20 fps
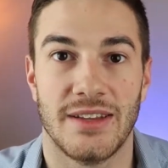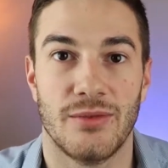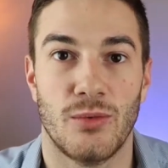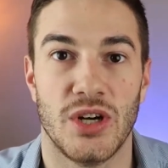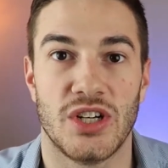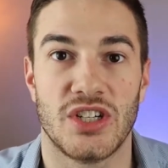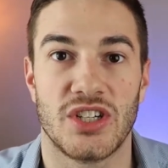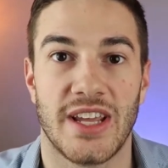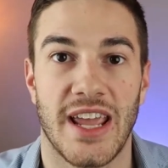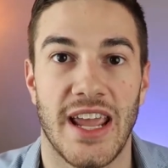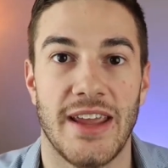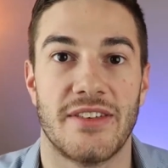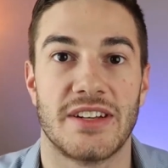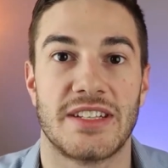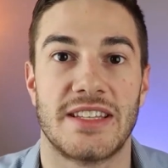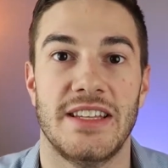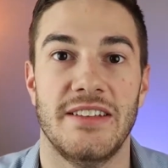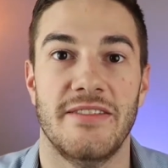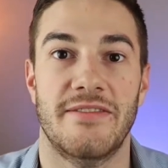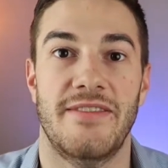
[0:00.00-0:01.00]
which gave
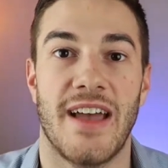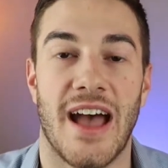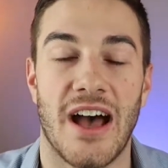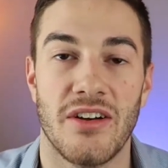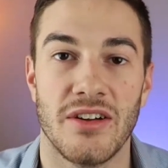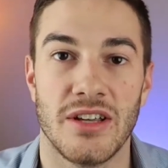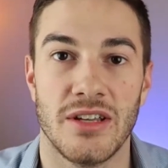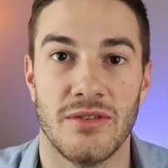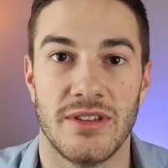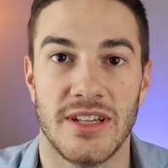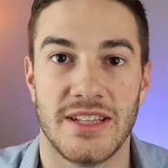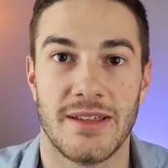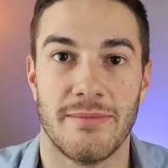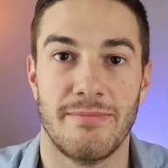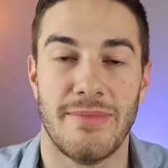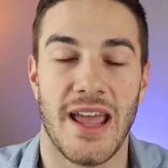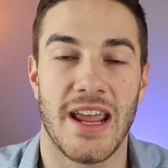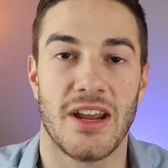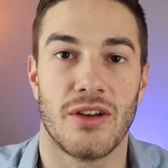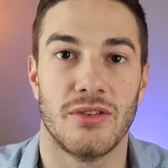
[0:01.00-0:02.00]
us the value that the
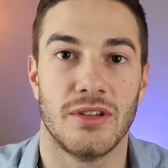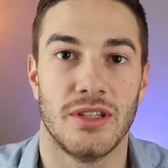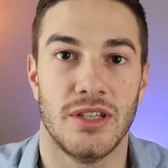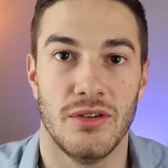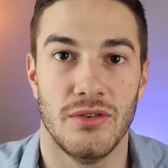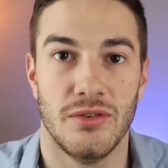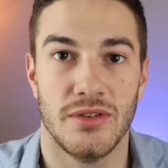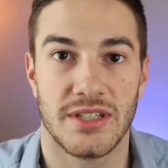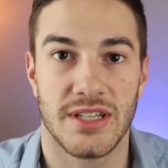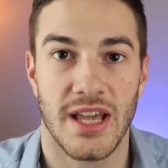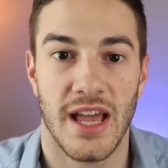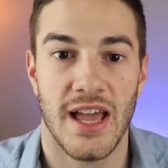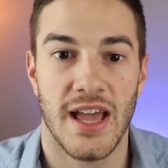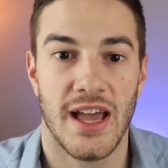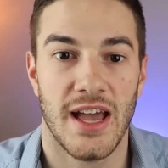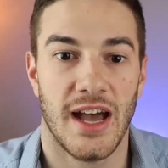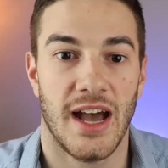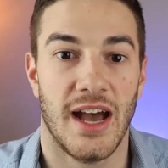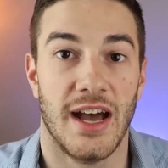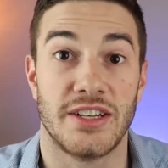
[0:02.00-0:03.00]
bank will use
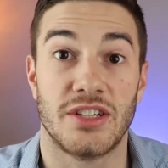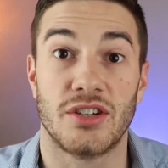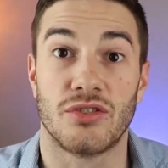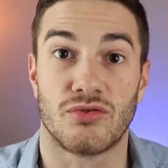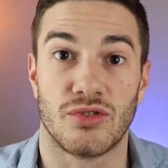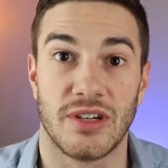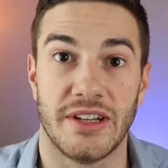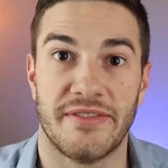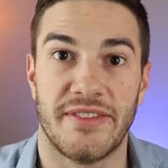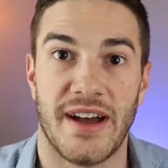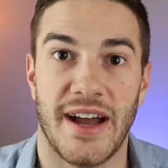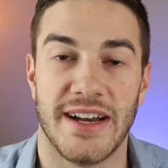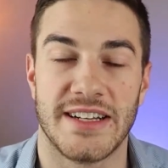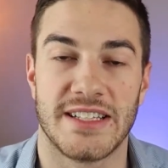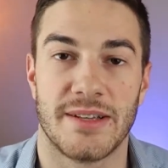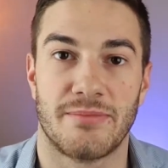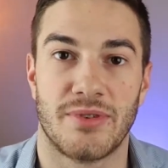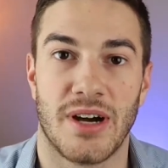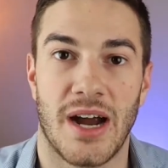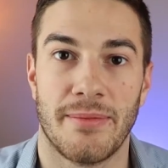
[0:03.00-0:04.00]
Uh, to refinance
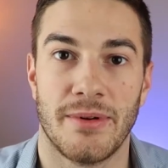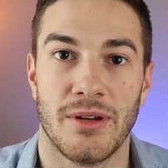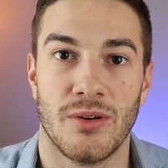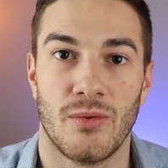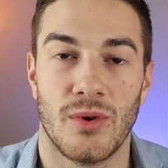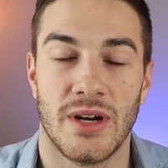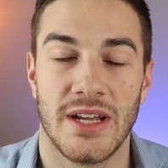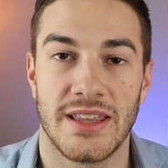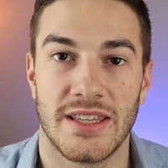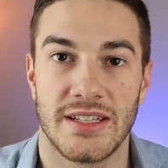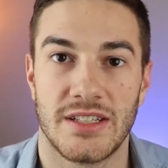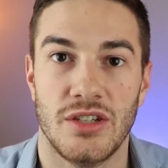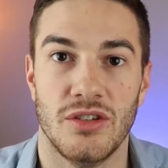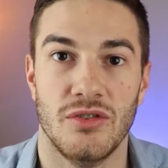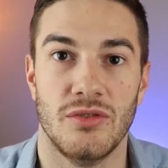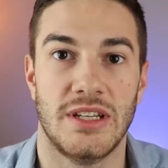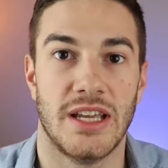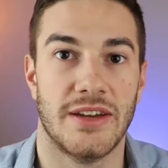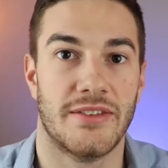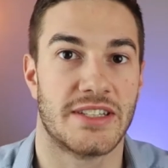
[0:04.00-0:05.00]
the property with,
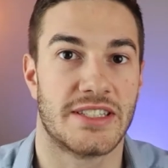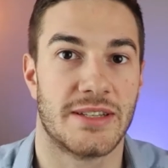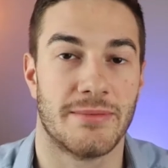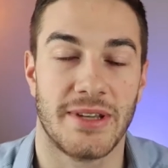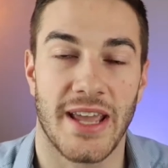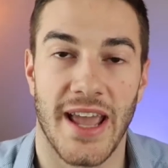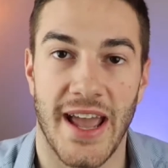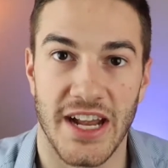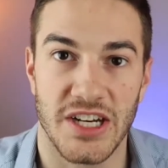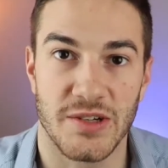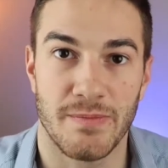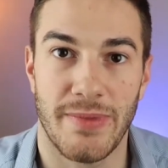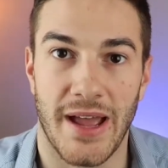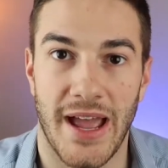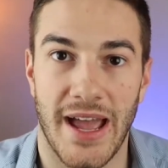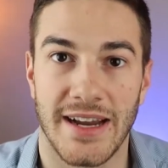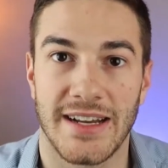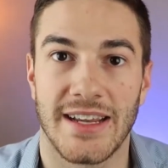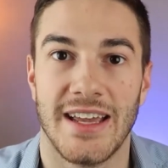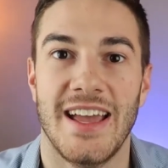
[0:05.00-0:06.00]
to give us some cash
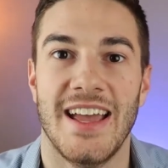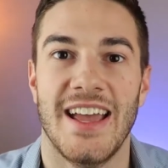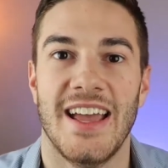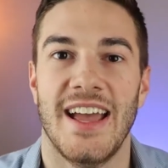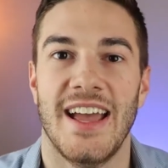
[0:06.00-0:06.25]
back.